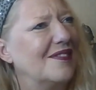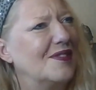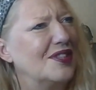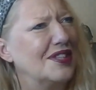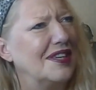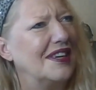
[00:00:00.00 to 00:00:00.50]

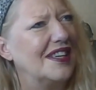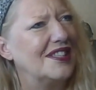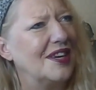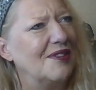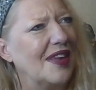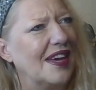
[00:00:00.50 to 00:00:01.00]
which I
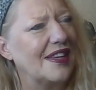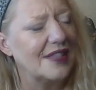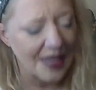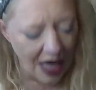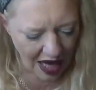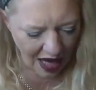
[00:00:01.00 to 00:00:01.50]
don't like,
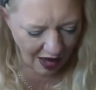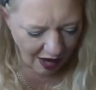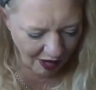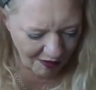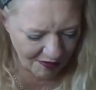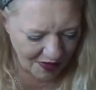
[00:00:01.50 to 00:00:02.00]
because a
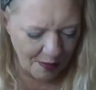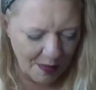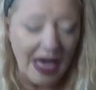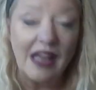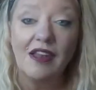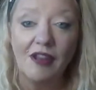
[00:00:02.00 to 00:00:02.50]
lot of
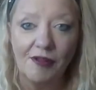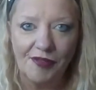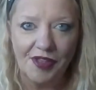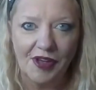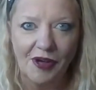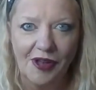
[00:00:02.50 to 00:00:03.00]
them, I love
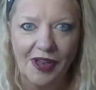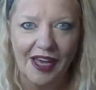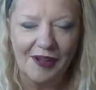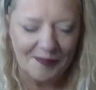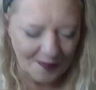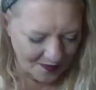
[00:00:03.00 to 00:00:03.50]
the colour,